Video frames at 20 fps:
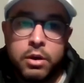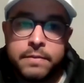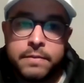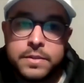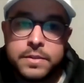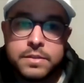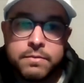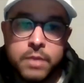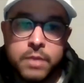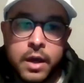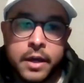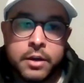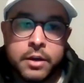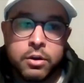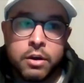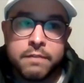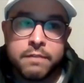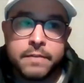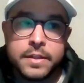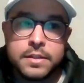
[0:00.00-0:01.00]
offensive line
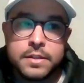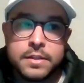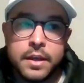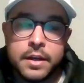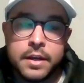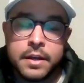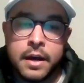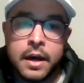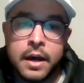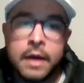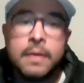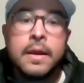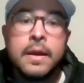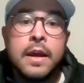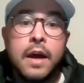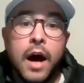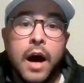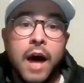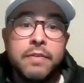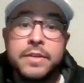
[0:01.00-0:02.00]
and
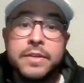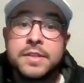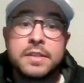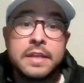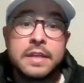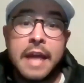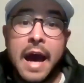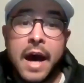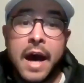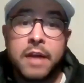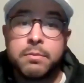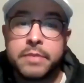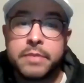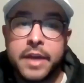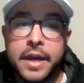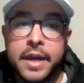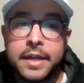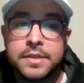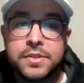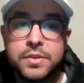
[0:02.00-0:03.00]
obviously Adam
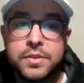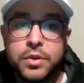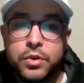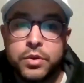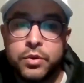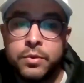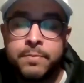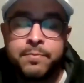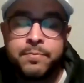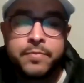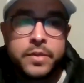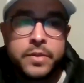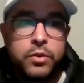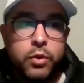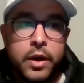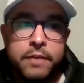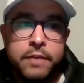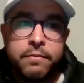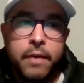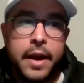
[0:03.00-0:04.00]
Gase, who,
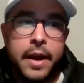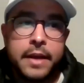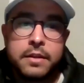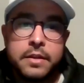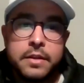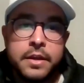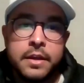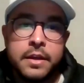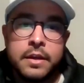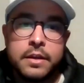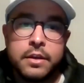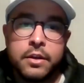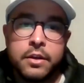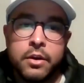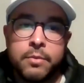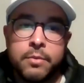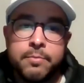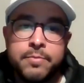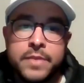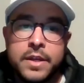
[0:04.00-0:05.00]
quite frankly,
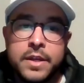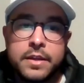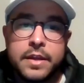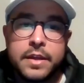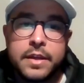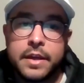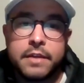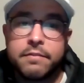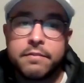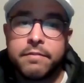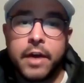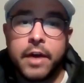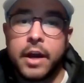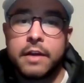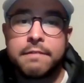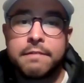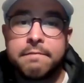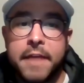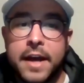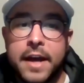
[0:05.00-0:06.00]
can't get
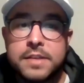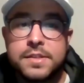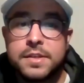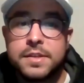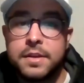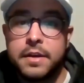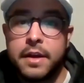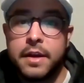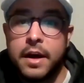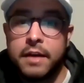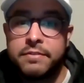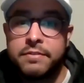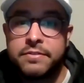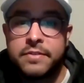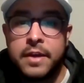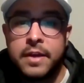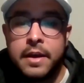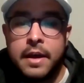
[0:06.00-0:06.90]
fired fast enough.